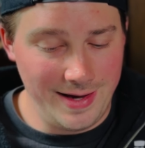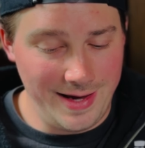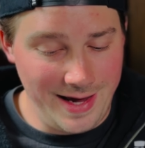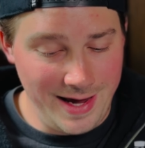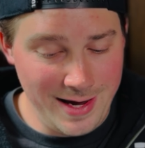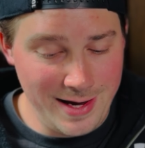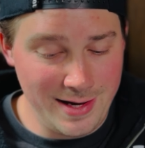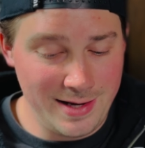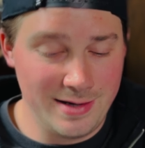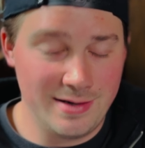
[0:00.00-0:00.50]

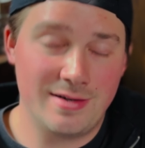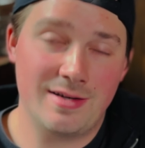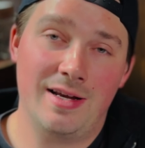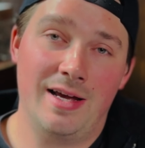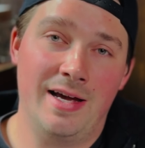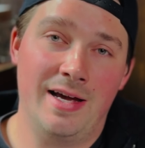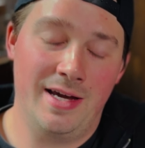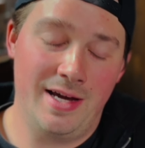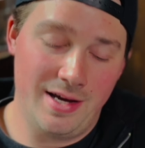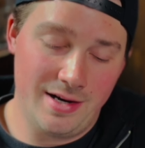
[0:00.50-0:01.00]
And
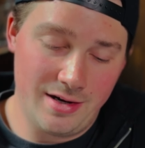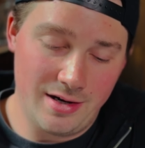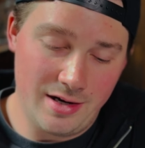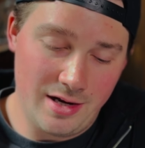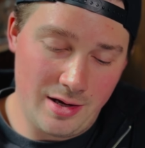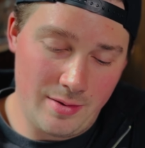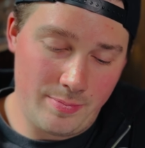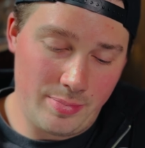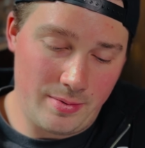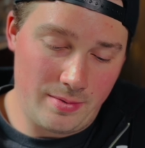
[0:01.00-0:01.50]
ended
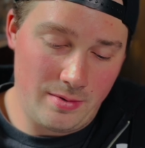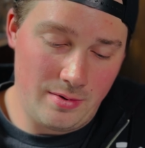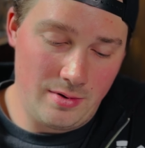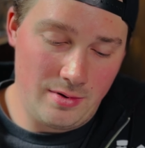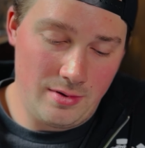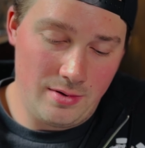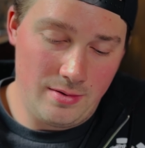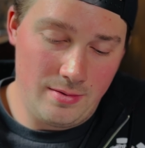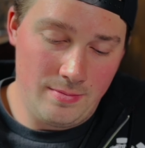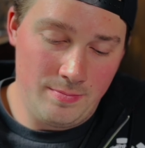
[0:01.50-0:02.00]
up
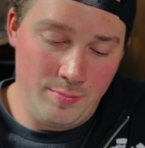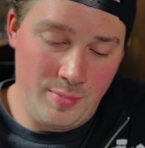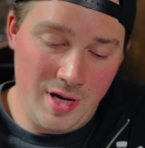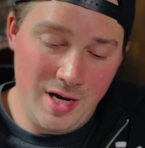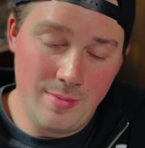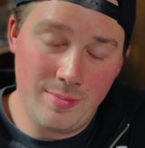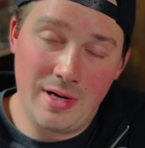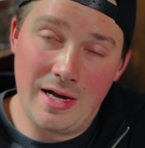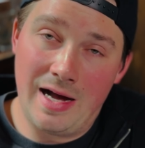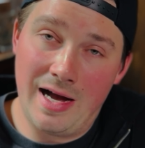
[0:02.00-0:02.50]

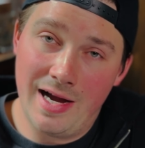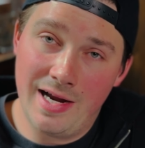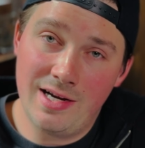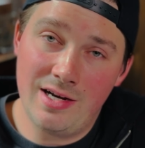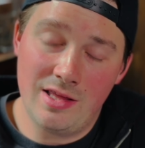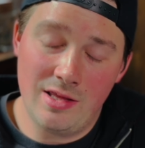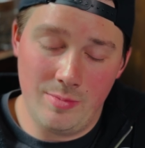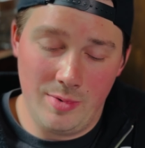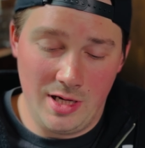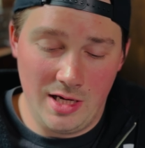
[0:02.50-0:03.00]
being behind
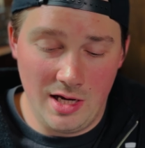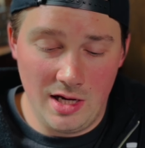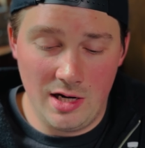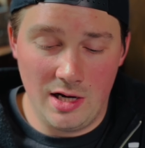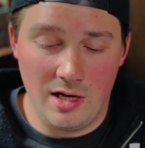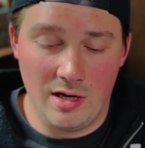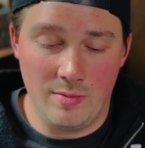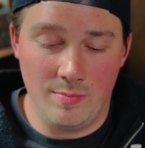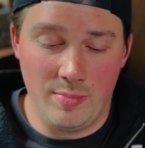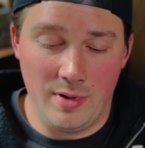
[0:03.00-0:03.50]
in the beginning,